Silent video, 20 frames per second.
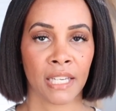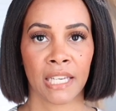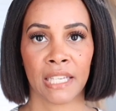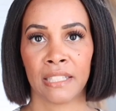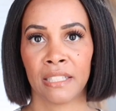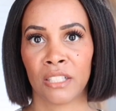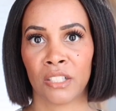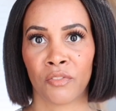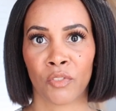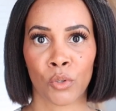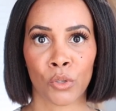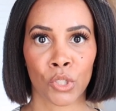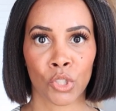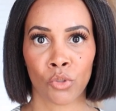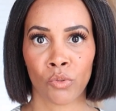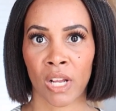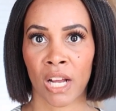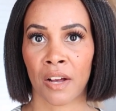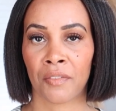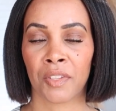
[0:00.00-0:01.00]
And then, of course,
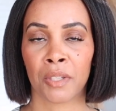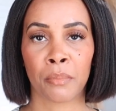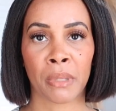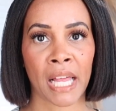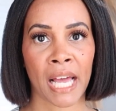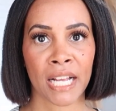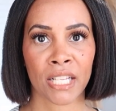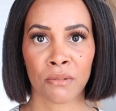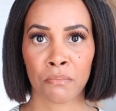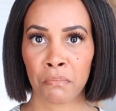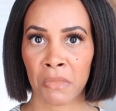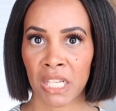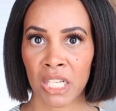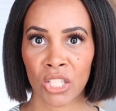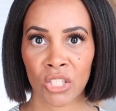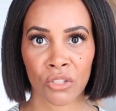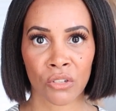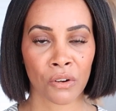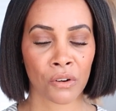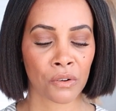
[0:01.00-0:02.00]
you have the black midi
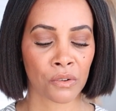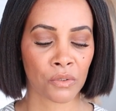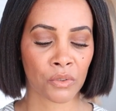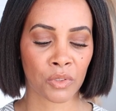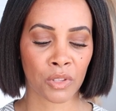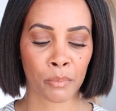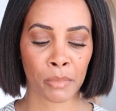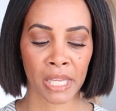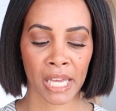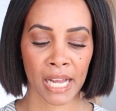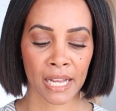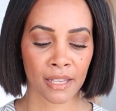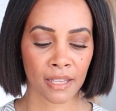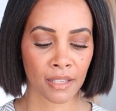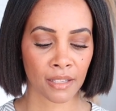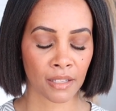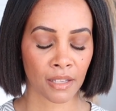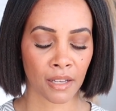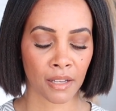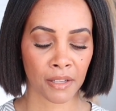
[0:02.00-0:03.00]
skirt or the black
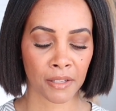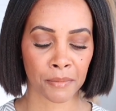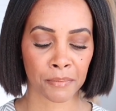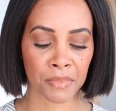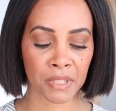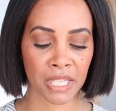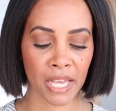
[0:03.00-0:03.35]
um,